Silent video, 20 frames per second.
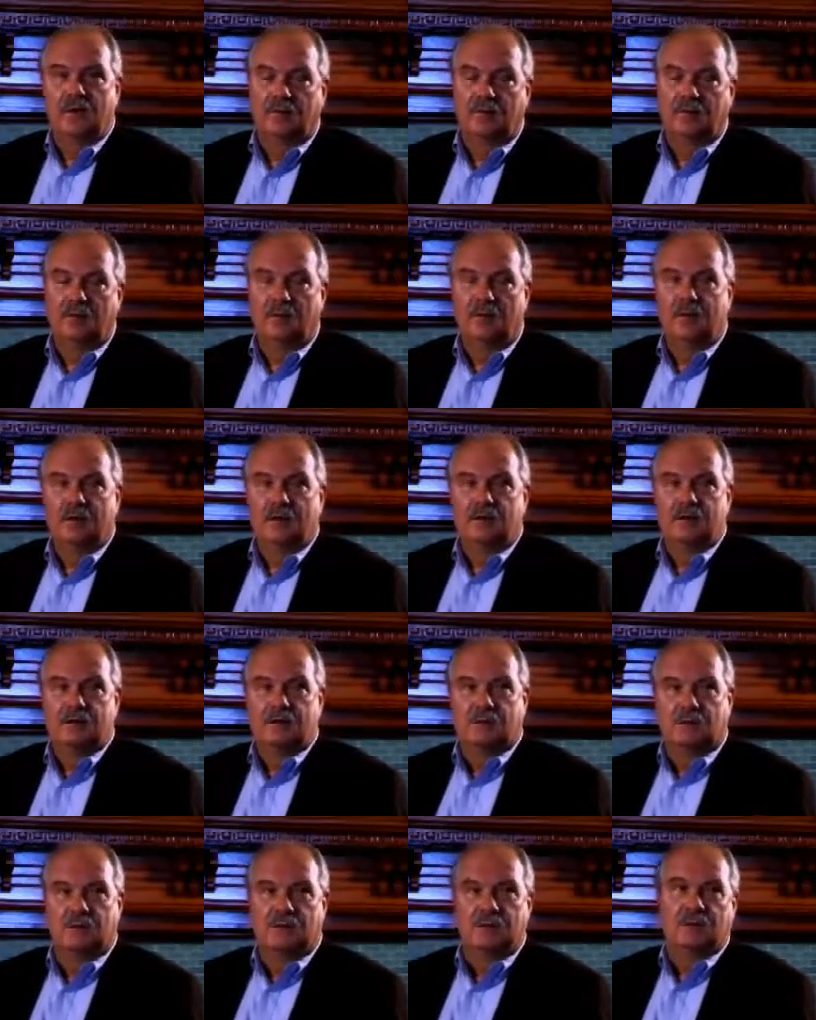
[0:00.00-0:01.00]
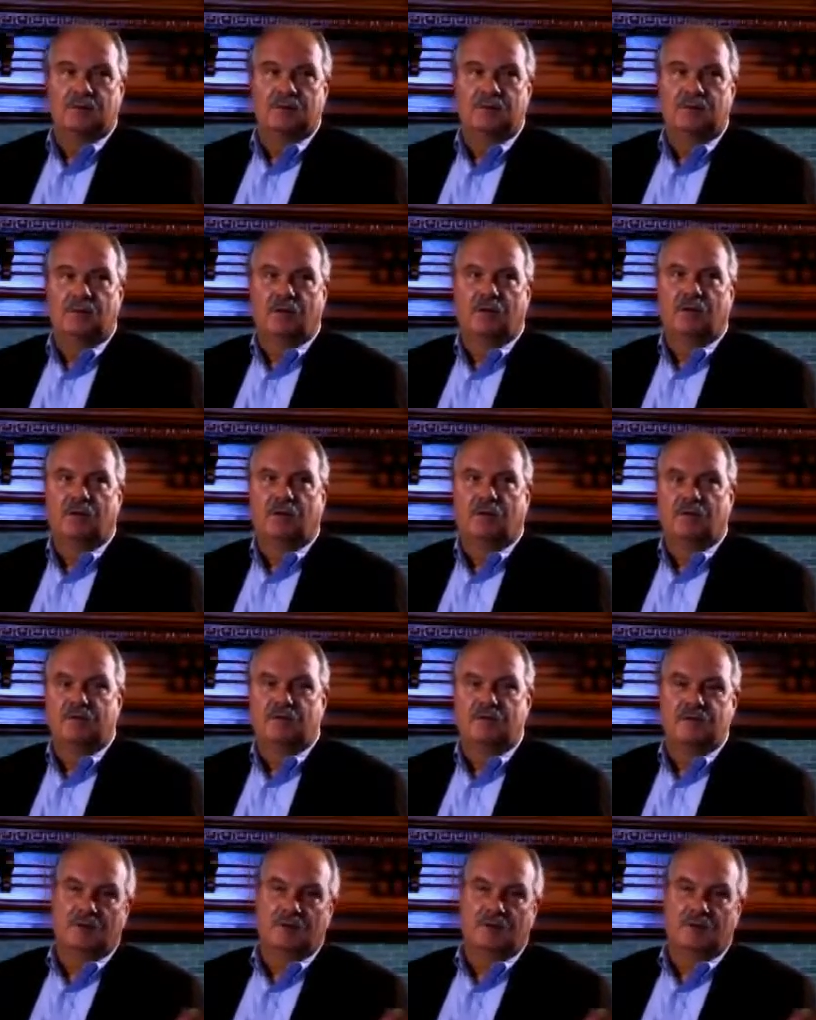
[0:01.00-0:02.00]
was their record of my life, not
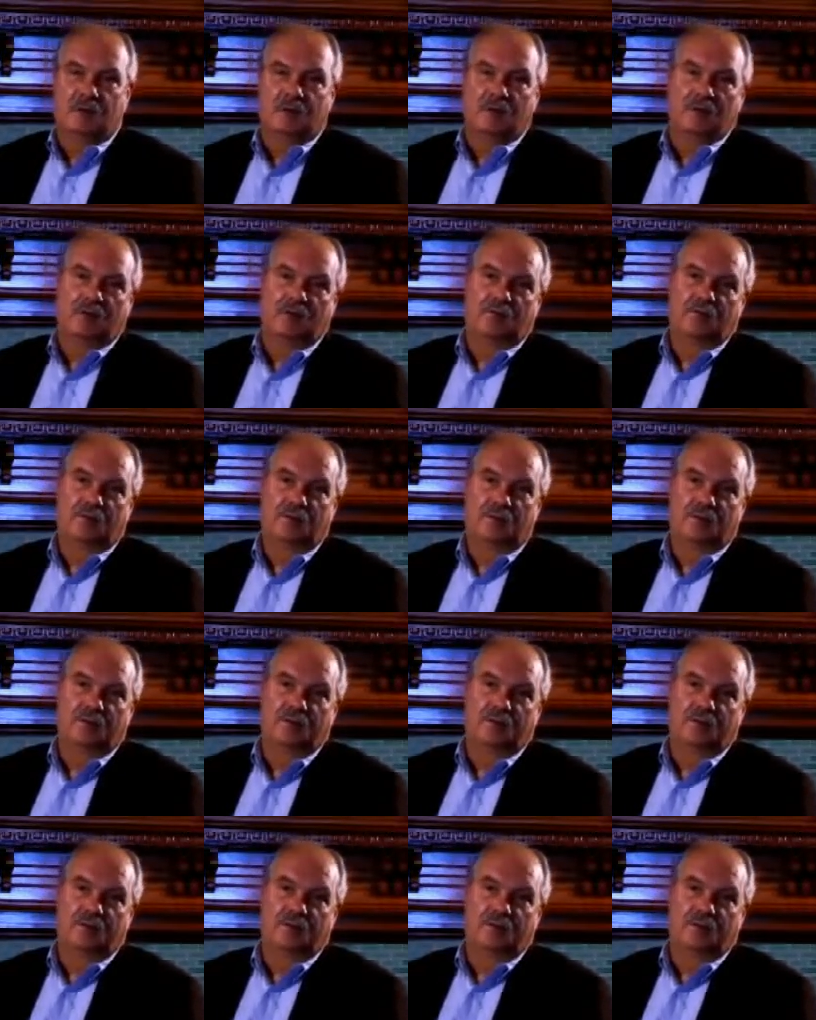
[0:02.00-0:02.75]
my record of my life.